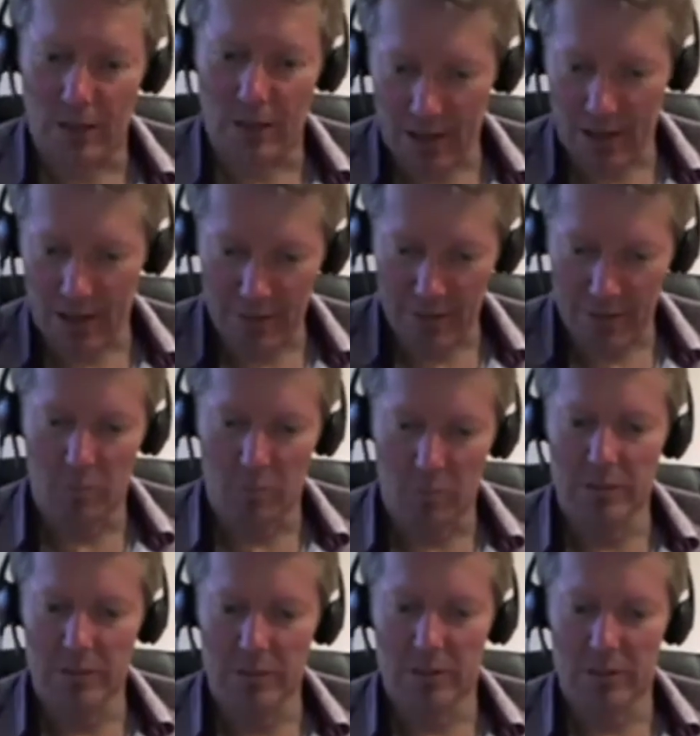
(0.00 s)
around
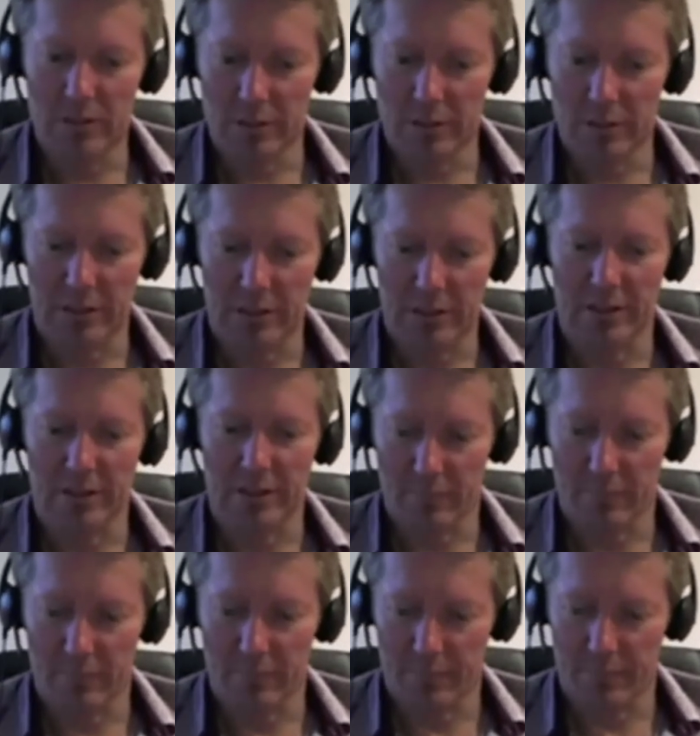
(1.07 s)
Melbourne, thinking that
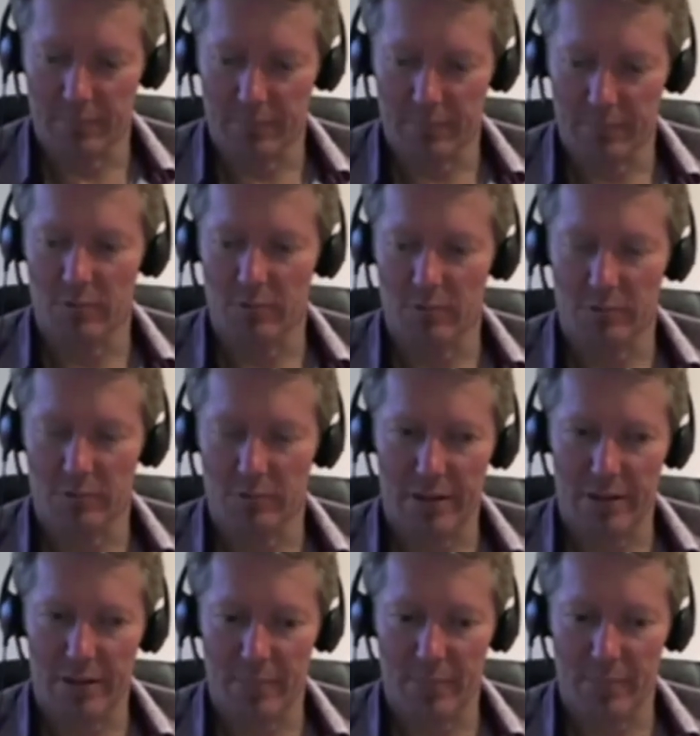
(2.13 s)
people would
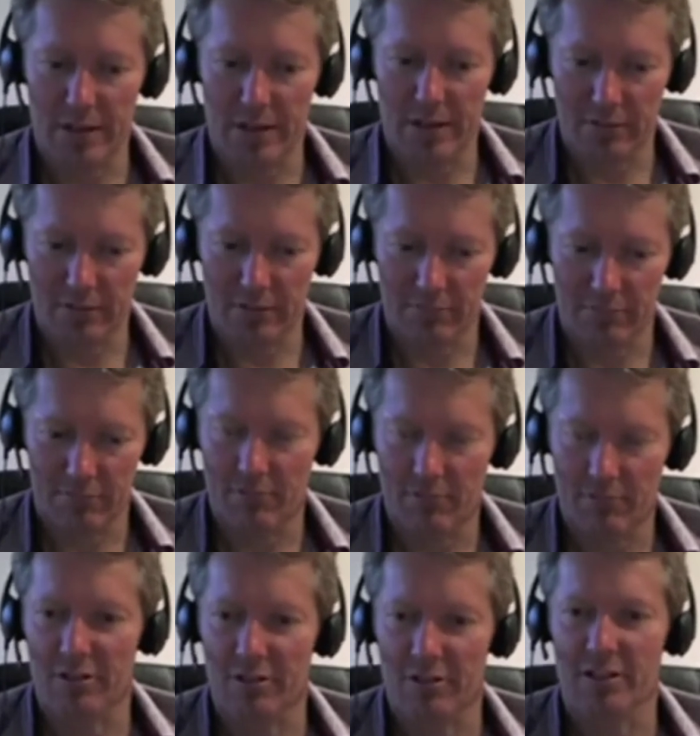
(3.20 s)
rather meditate
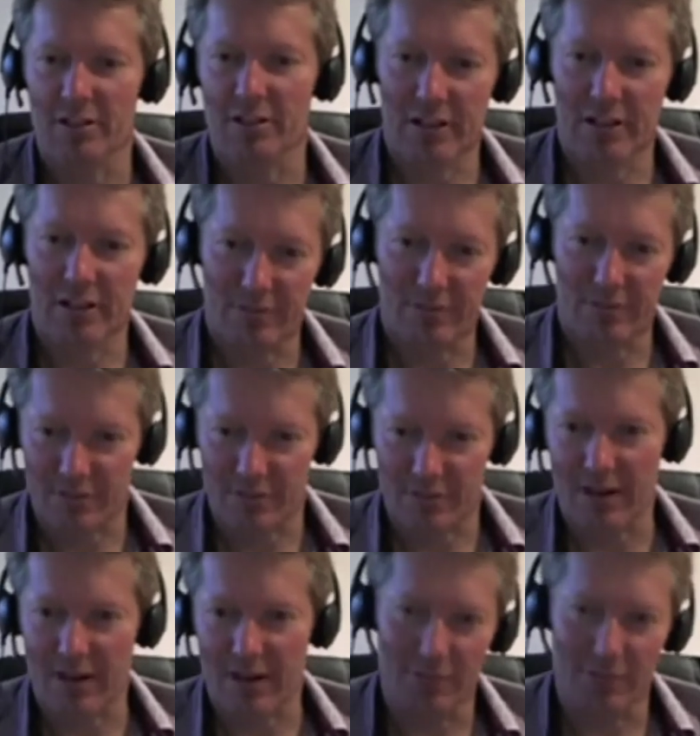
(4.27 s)
locally than have to
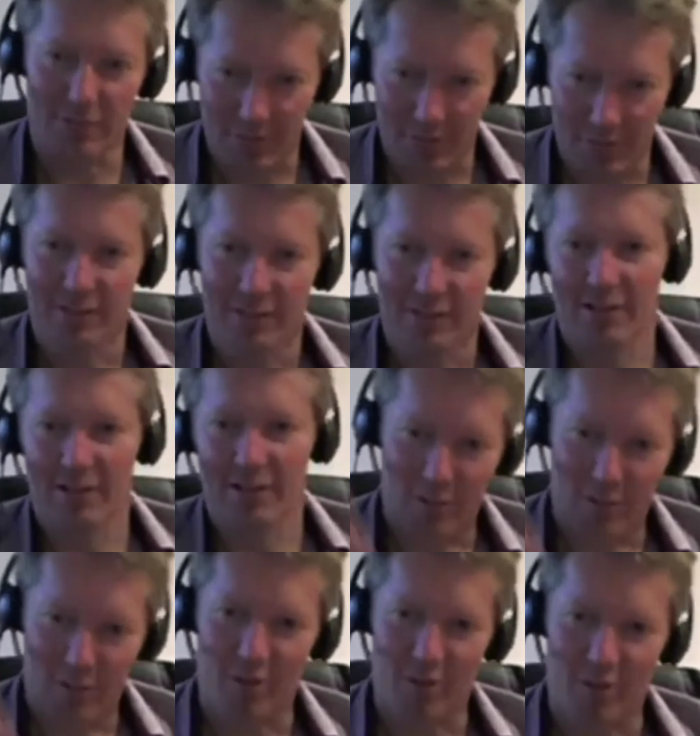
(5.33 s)
travel,
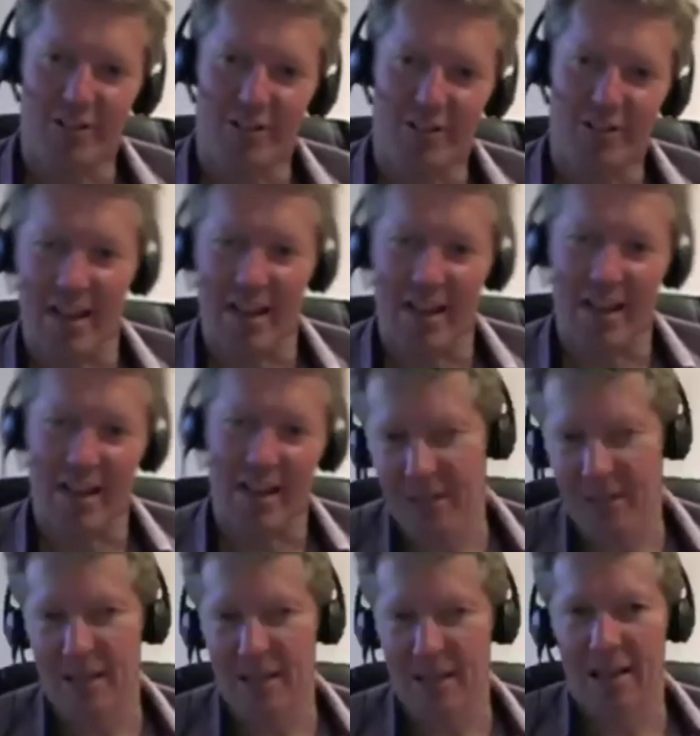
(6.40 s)
across town.
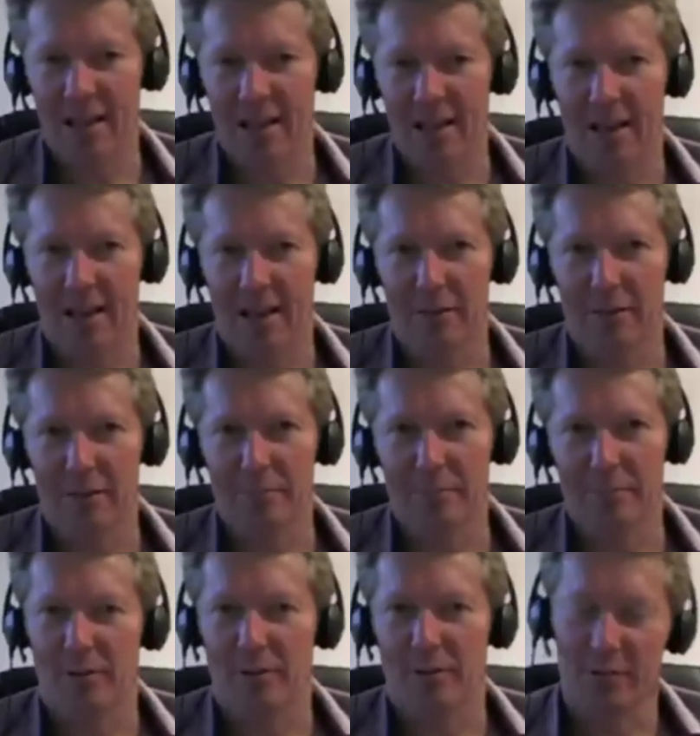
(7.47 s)

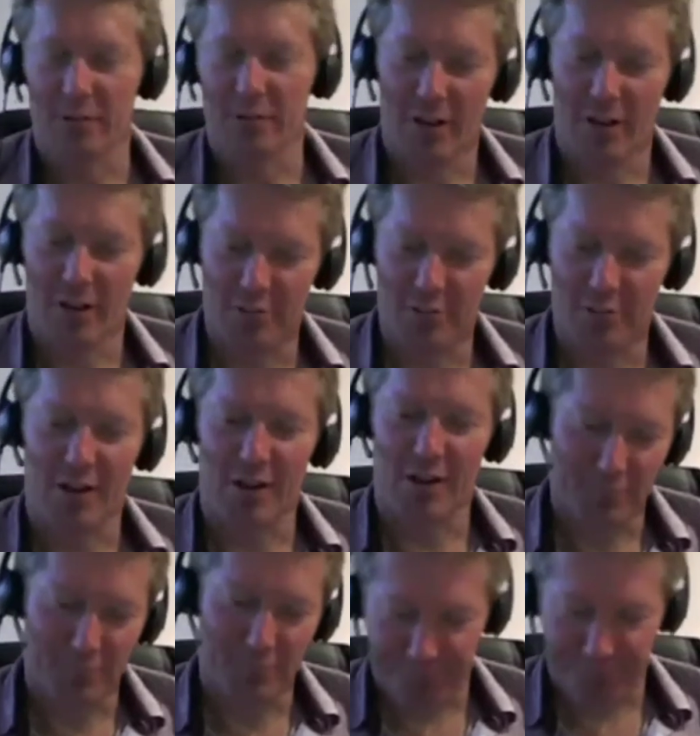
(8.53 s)
So I thought I'd do the
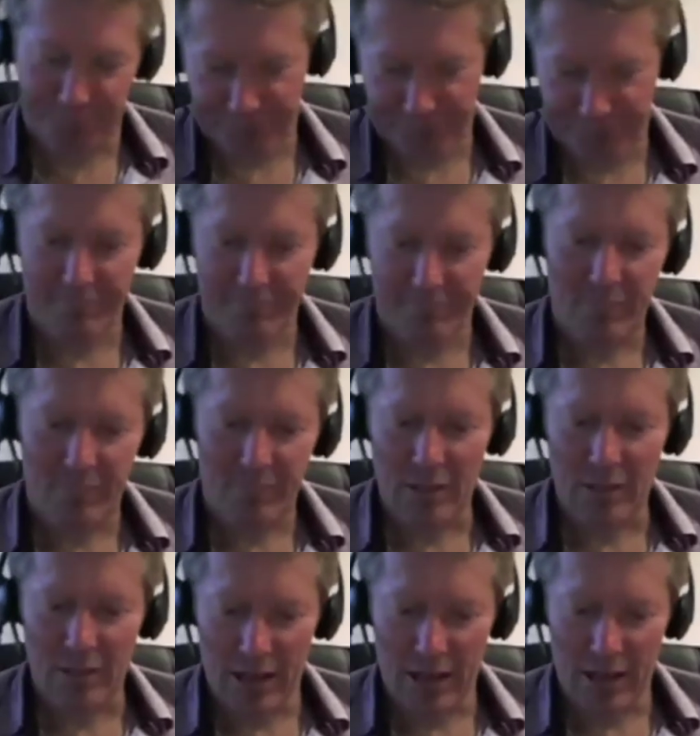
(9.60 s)
travel.
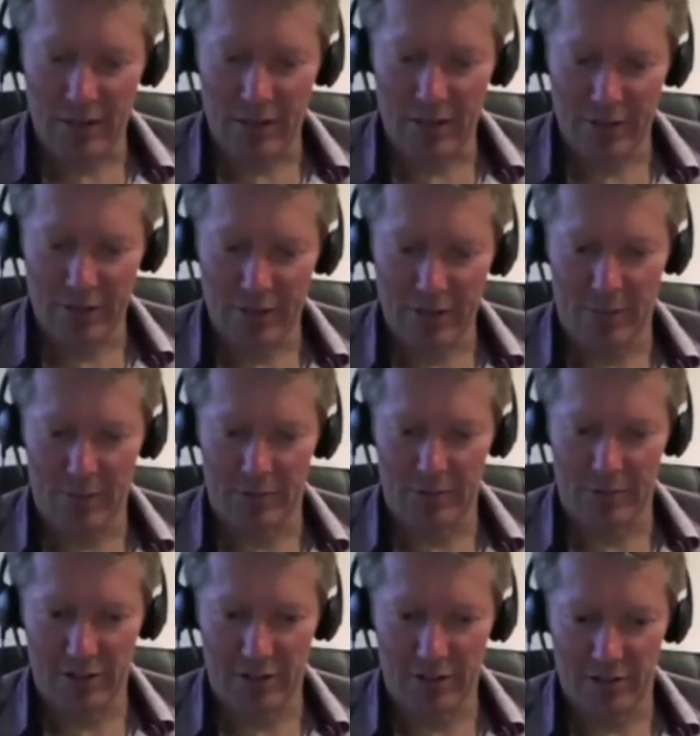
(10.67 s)
Found a couple of
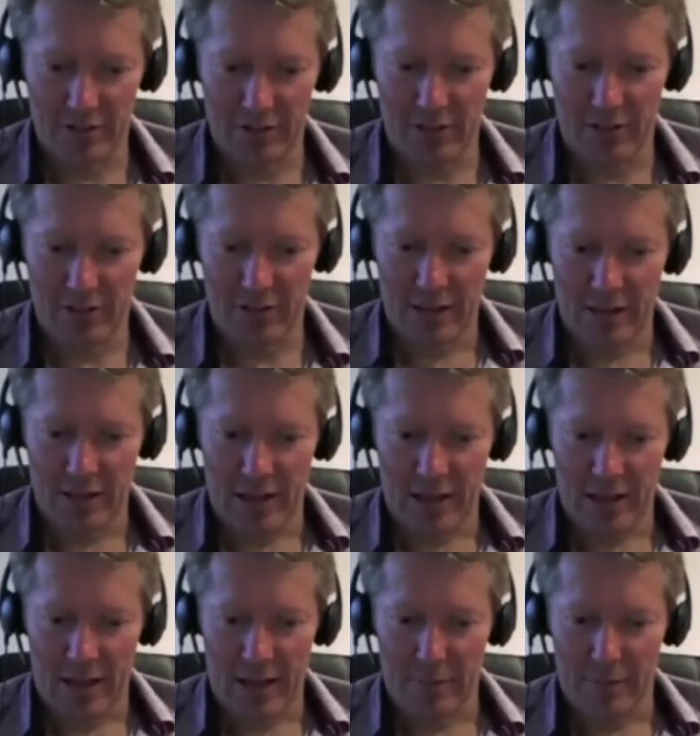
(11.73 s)
venues.
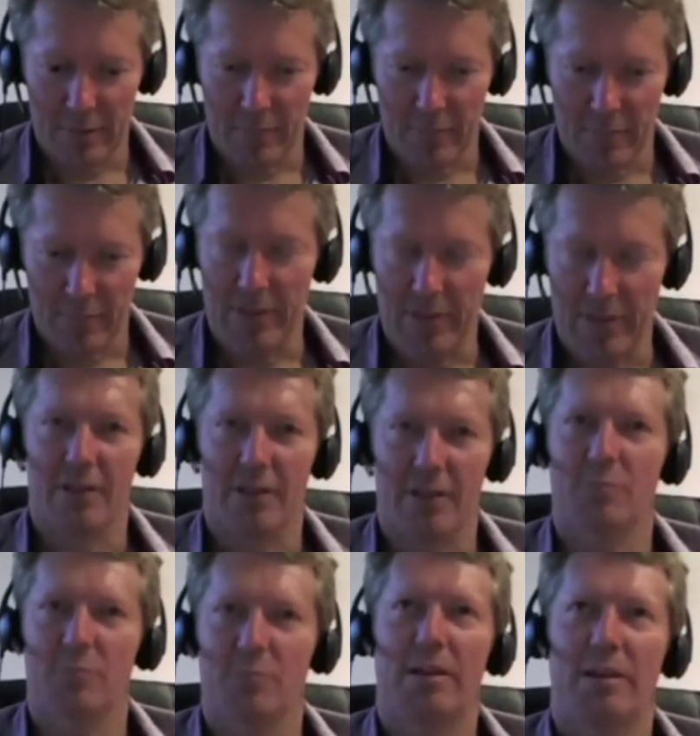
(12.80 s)
Then I
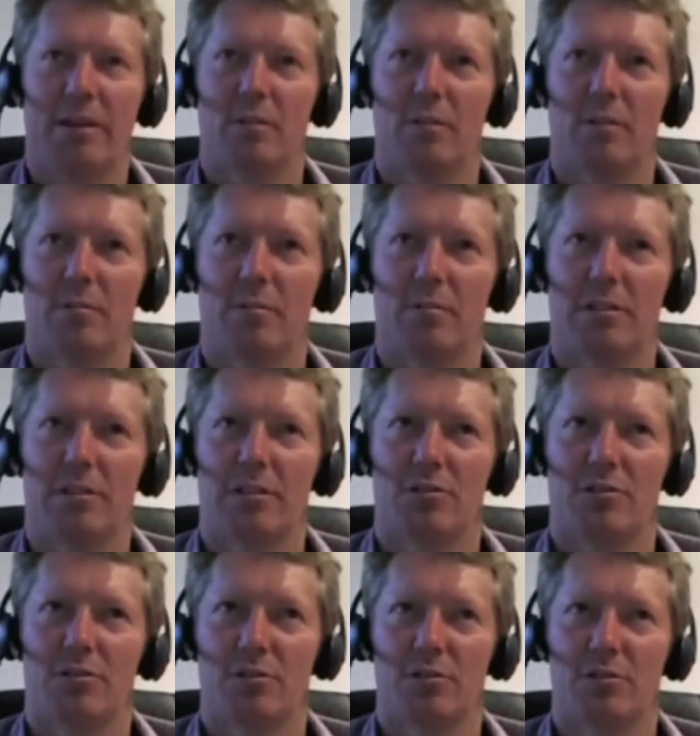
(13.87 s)
spent probably
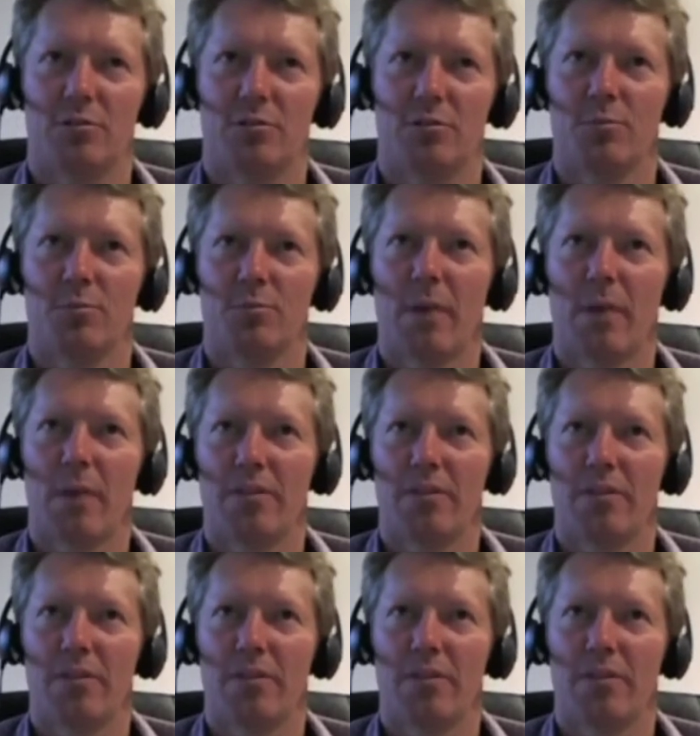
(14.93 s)
2 months